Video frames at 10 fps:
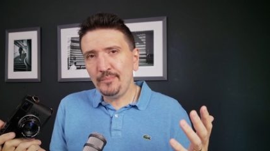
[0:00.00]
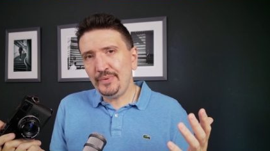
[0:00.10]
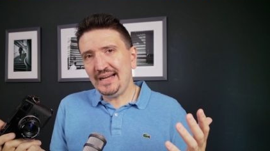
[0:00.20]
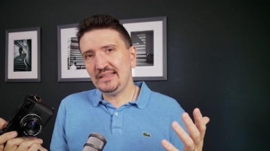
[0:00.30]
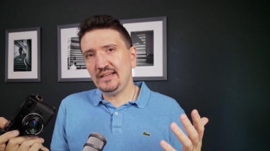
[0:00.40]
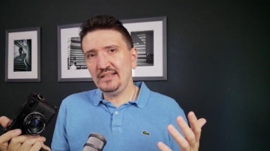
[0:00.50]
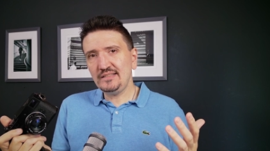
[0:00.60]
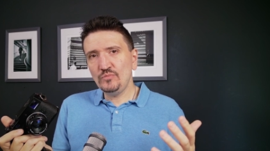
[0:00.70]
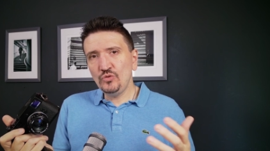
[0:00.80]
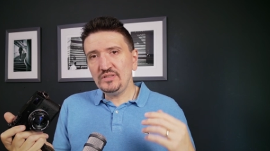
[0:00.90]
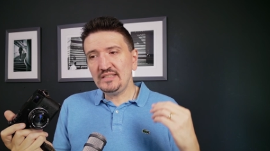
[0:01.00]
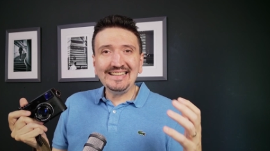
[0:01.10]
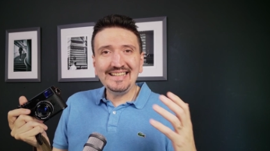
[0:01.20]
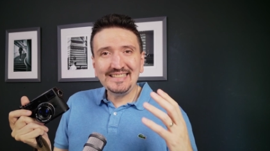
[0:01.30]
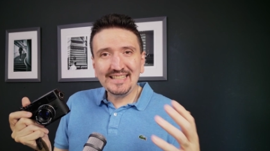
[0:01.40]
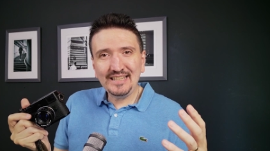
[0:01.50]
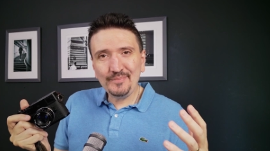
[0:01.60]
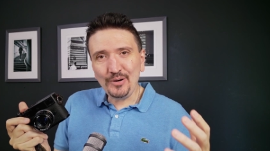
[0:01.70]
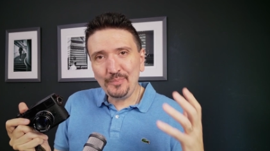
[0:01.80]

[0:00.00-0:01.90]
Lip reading: buttery smooth, and the 3D